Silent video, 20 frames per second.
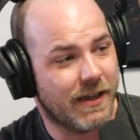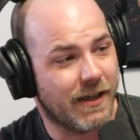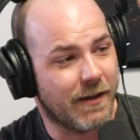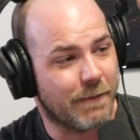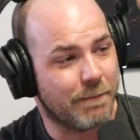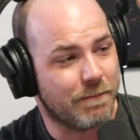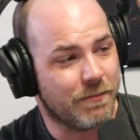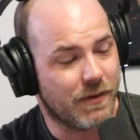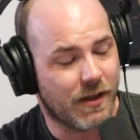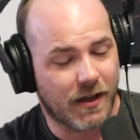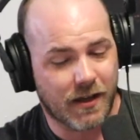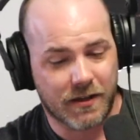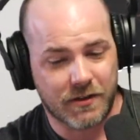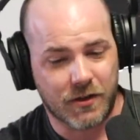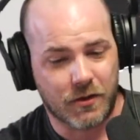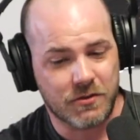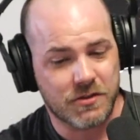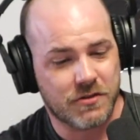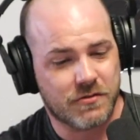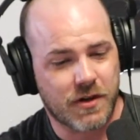Yeah.
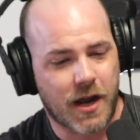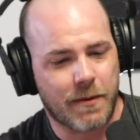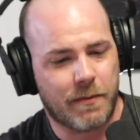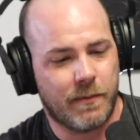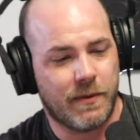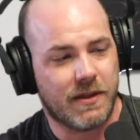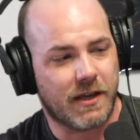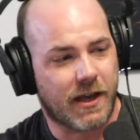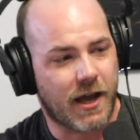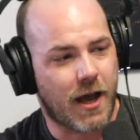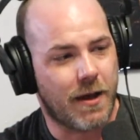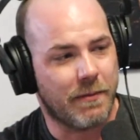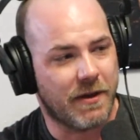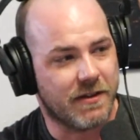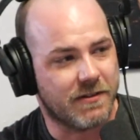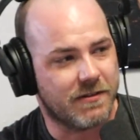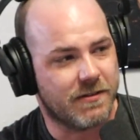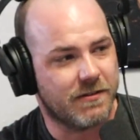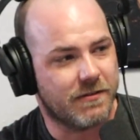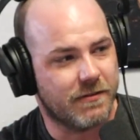Don't just drop them in the
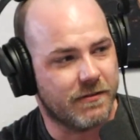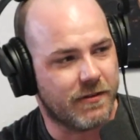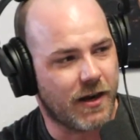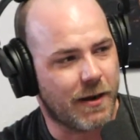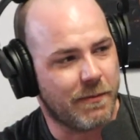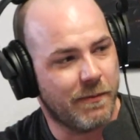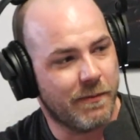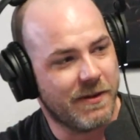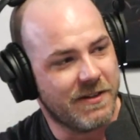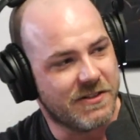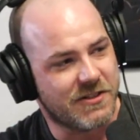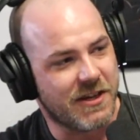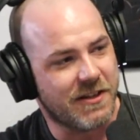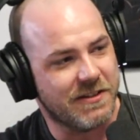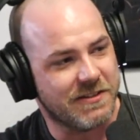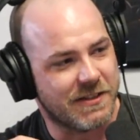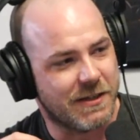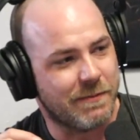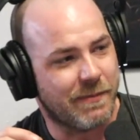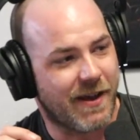comments. Drop them in
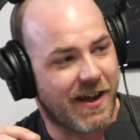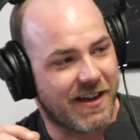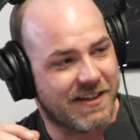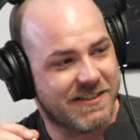Shelly's inbox.